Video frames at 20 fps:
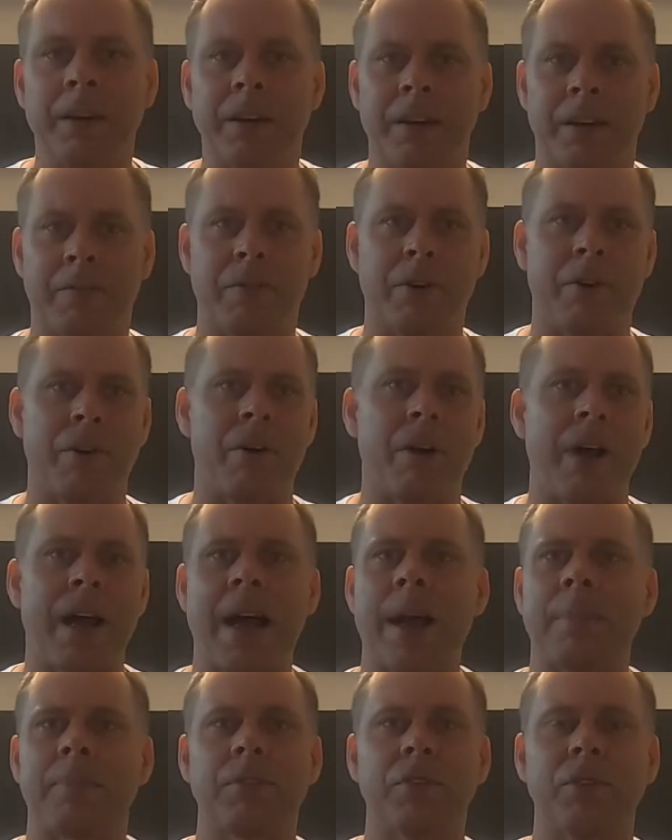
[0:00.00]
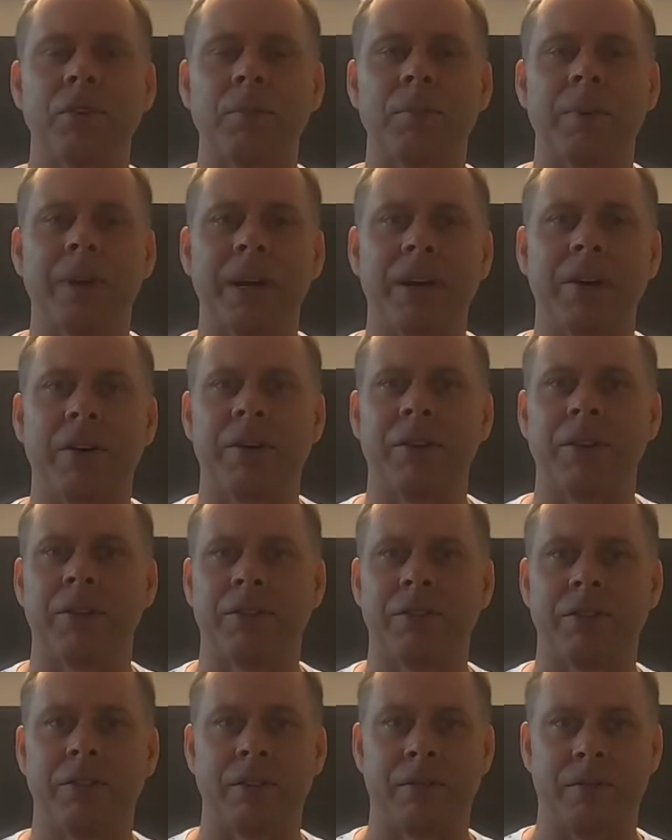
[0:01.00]
If you're an absolute beginner and
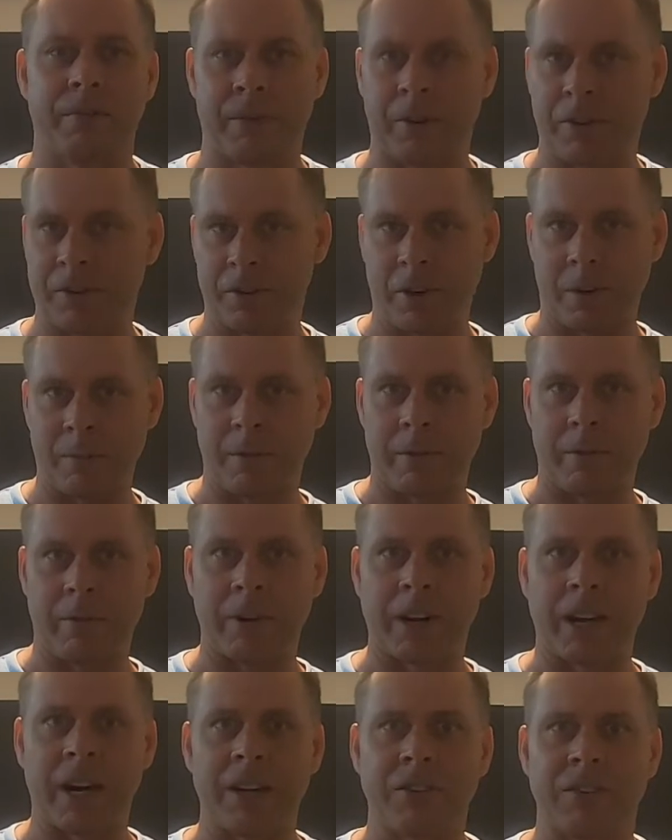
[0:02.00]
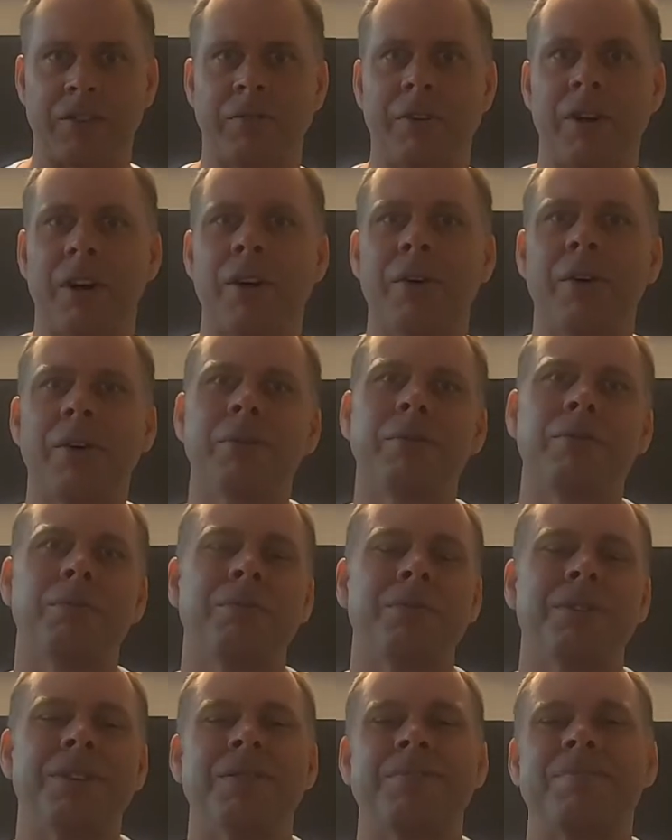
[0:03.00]
this is your first time you've ever cast a fly rod,
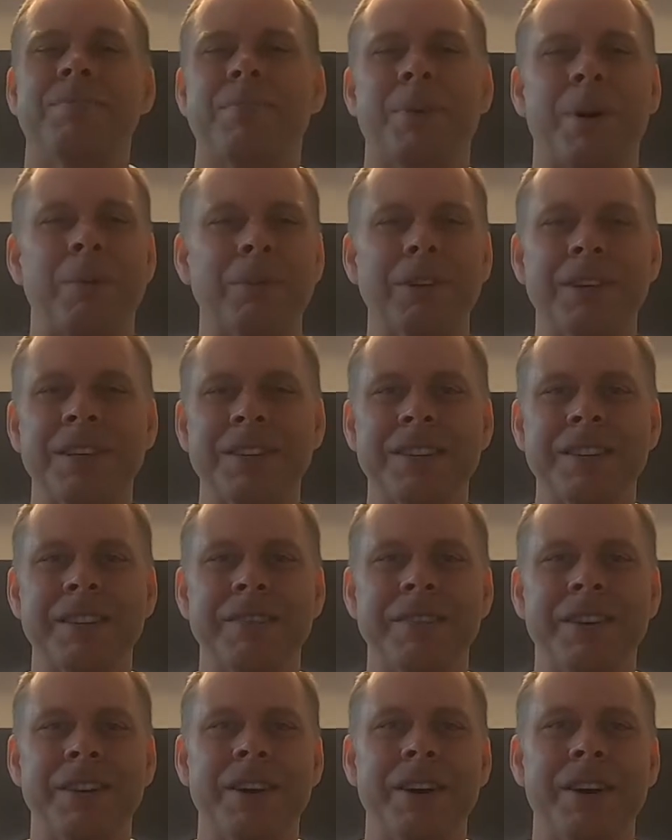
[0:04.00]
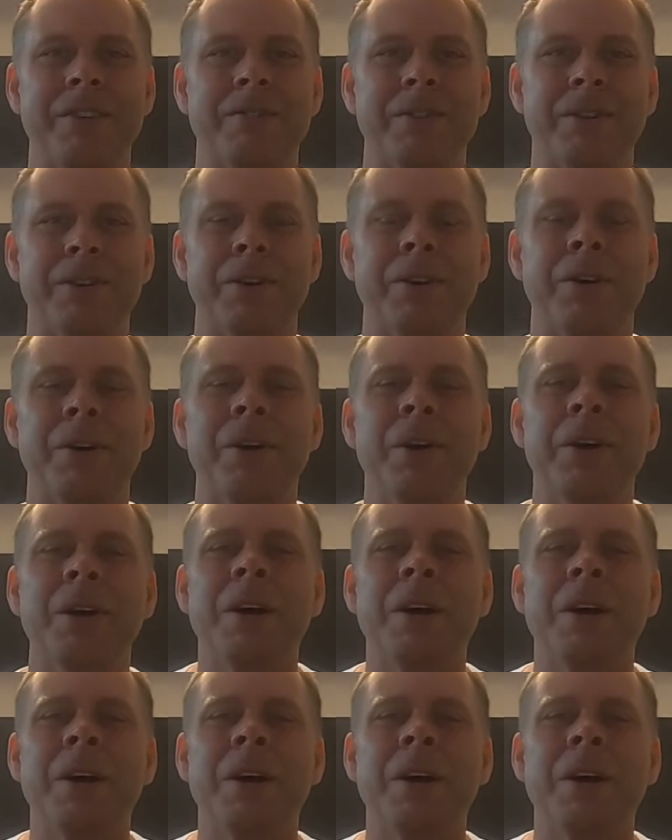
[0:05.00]
this probably isn't the video for you.